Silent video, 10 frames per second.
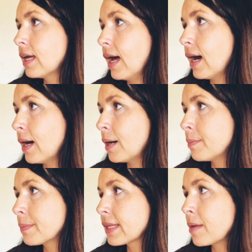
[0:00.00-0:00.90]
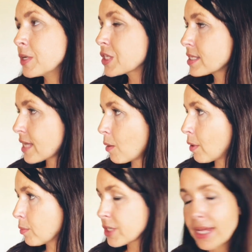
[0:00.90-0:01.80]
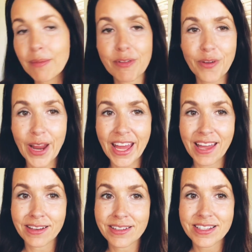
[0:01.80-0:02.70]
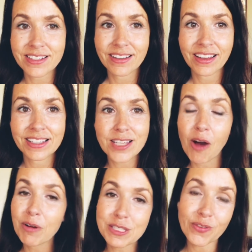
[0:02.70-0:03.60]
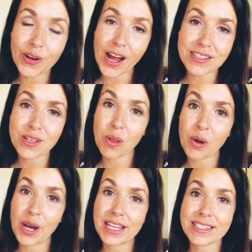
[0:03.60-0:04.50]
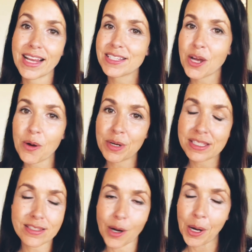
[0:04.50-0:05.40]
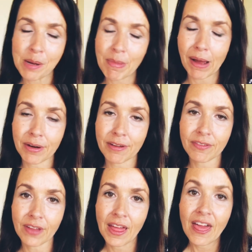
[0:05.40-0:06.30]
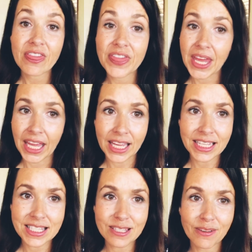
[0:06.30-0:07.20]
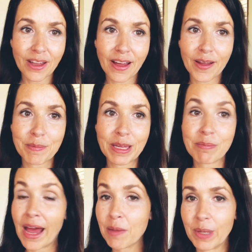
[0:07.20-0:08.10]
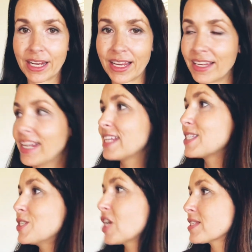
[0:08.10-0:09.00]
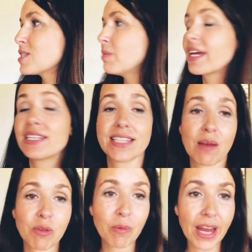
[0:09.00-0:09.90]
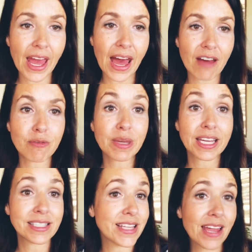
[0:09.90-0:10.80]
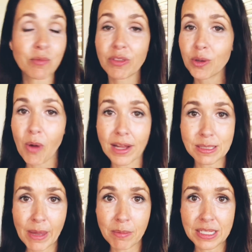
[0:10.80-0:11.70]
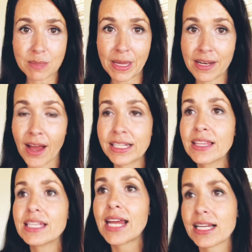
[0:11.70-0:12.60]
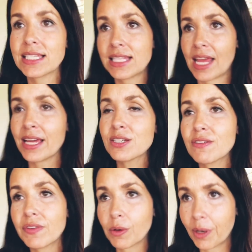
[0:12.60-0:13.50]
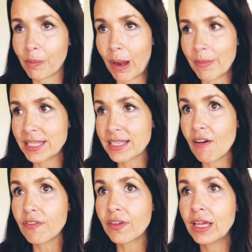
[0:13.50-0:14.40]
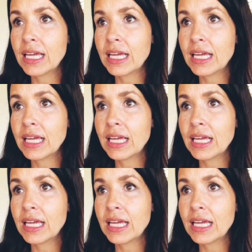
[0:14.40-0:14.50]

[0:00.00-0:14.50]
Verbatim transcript: Um, let me just say one more time before I end, it's always for God's glory. It's not to own a certain amount of things, um, in my opinion. It's just to be content with what I have, be content with who God's made me to be, and not need the next thing to feel good about myself,